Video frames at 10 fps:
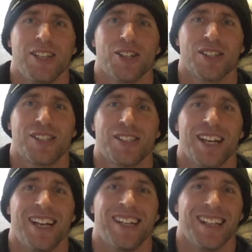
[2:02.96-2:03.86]
looks
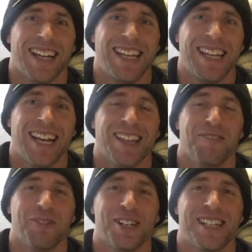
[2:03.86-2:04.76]
like he had the
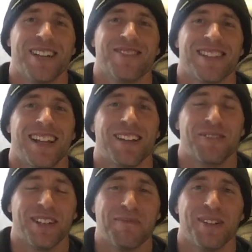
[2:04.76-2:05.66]
worst day of his life
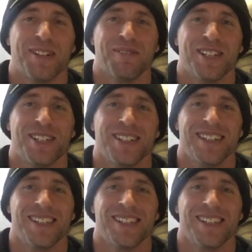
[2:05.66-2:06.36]
when he put the windshield in.